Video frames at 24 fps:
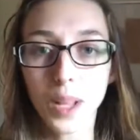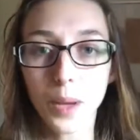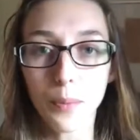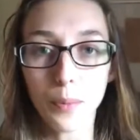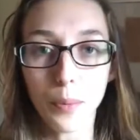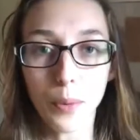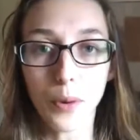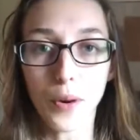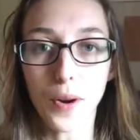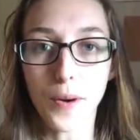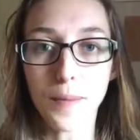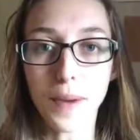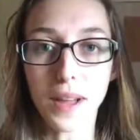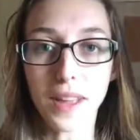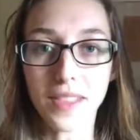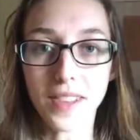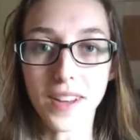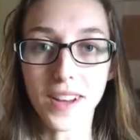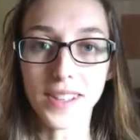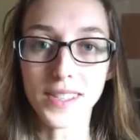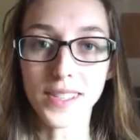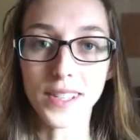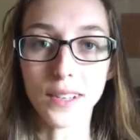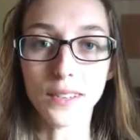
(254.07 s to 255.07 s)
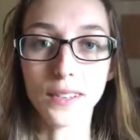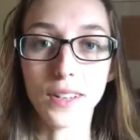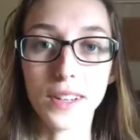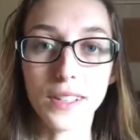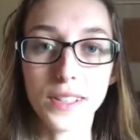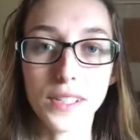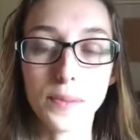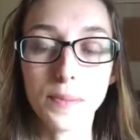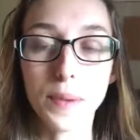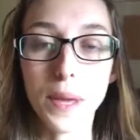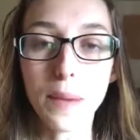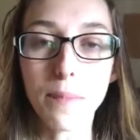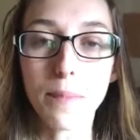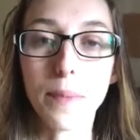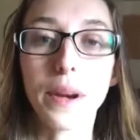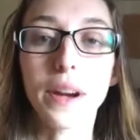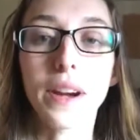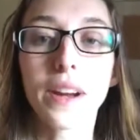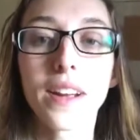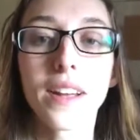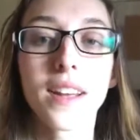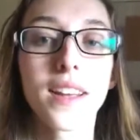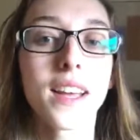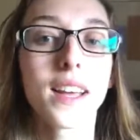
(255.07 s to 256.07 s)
pour my thoughts out onto paper.